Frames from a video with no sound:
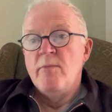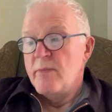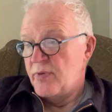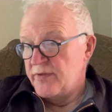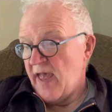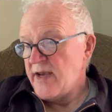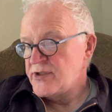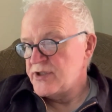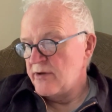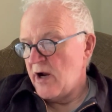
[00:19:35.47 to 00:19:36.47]
But then
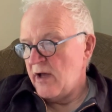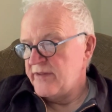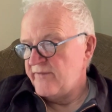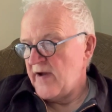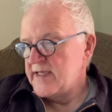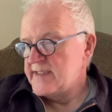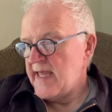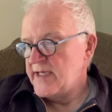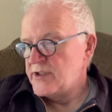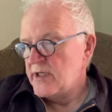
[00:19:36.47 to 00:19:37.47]
Sir Arthur finds
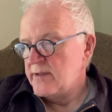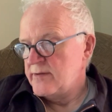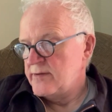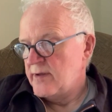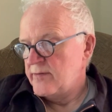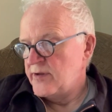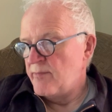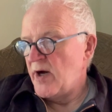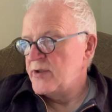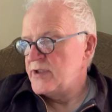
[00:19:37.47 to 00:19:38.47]
later the
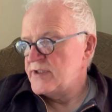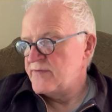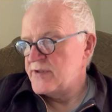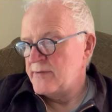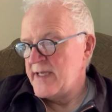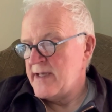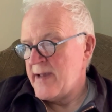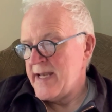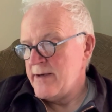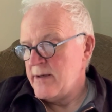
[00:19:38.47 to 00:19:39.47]
bodies of Sir
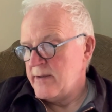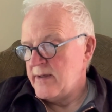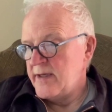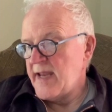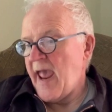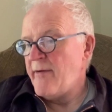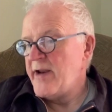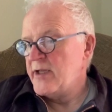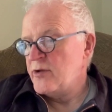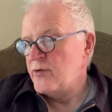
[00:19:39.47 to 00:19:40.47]
Uwaine and
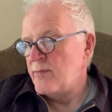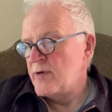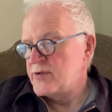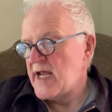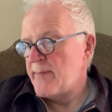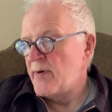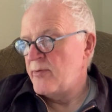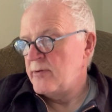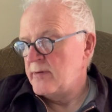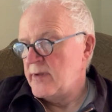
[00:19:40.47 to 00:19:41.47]
Eric the most
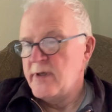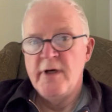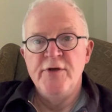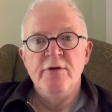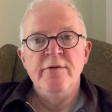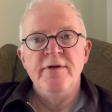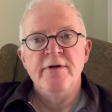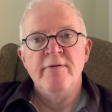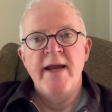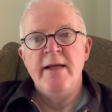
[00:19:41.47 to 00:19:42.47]
admirable and other
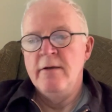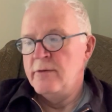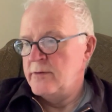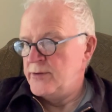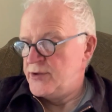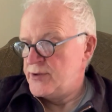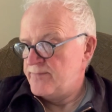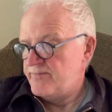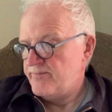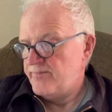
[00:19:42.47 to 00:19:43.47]
great lords.
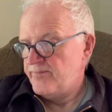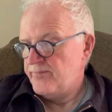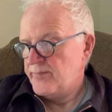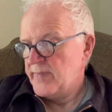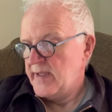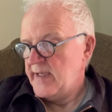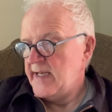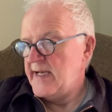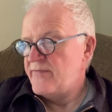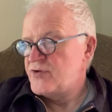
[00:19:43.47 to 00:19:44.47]

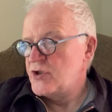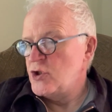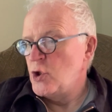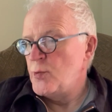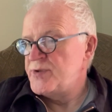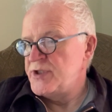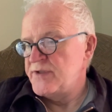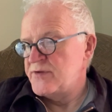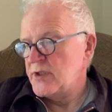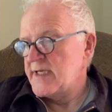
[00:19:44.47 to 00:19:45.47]
He lifts the corpses
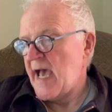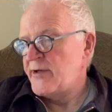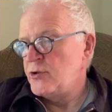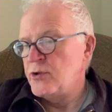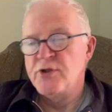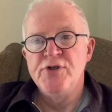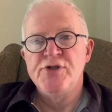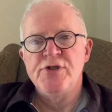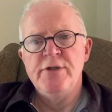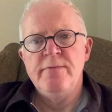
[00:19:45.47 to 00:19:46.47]
of Sir Cador,
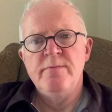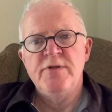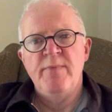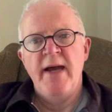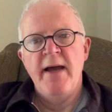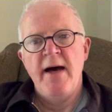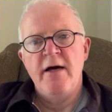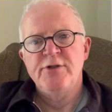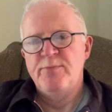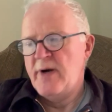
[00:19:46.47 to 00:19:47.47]
consumed by
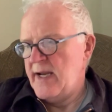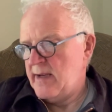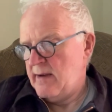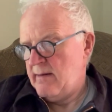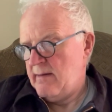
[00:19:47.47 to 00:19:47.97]
heartbreak,